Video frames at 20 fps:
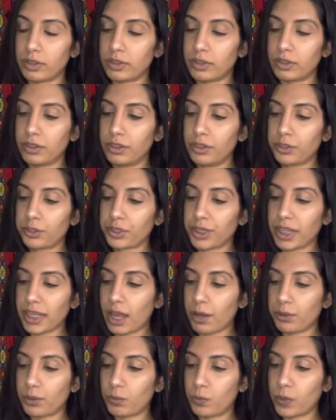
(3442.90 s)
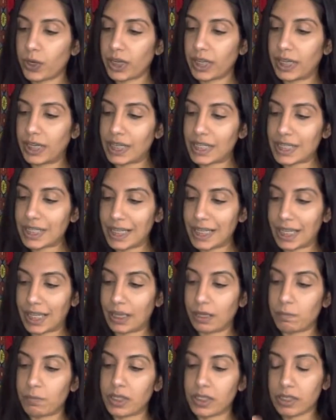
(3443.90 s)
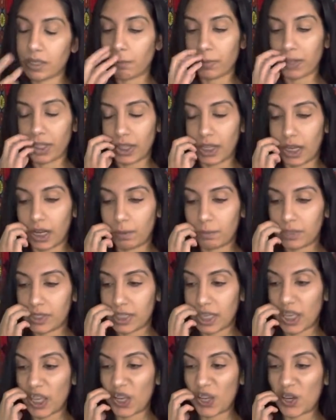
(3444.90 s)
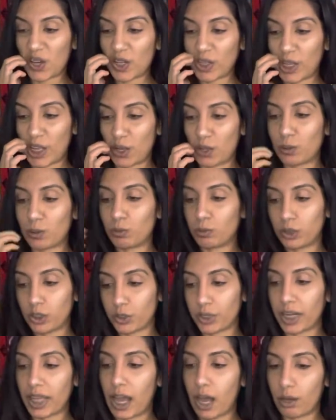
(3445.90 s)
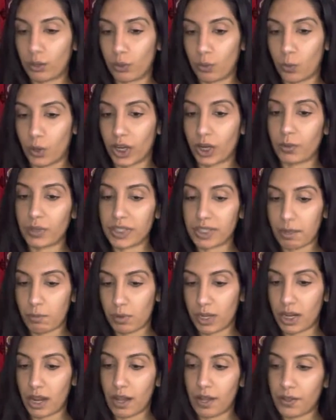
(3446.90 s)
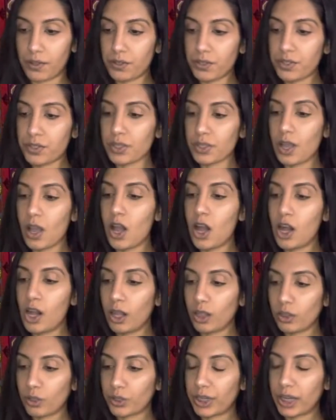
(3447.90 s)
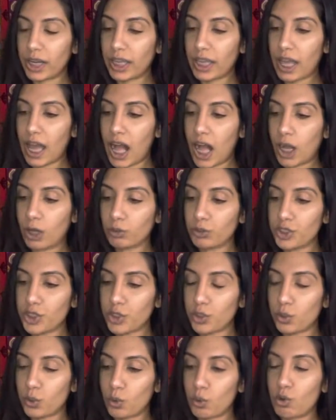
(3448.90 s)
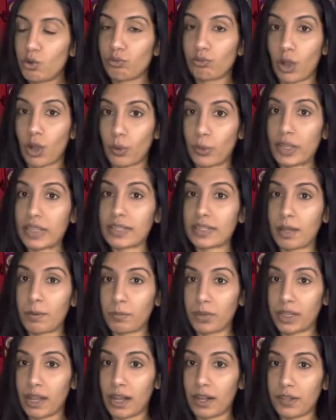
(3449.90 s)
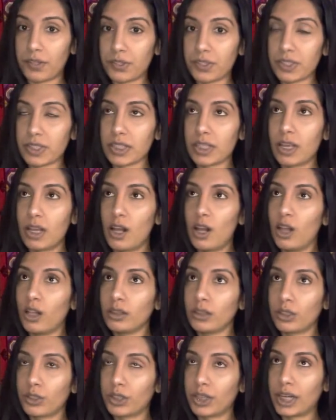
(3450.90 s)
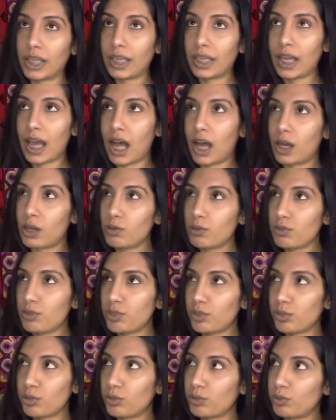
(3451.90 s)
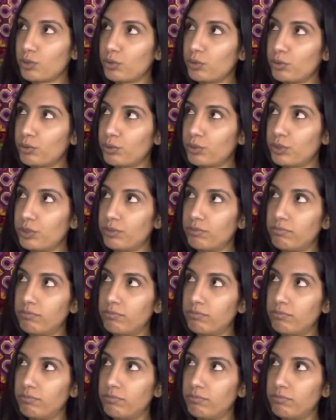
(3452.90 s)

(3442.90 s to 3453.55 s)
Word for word: learning how to work in a team is something that I'm seeing here like learning how to work with someone else, learning how to grow with someone else, learning how to